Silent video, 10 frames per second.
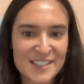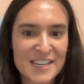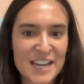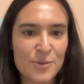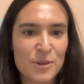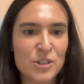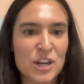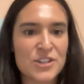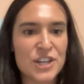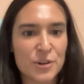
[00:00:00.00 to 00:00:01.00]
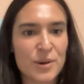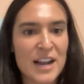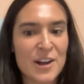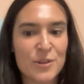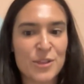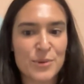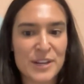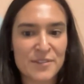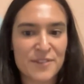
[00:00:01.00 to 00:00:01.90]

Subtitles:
Today, we're launching around 3 to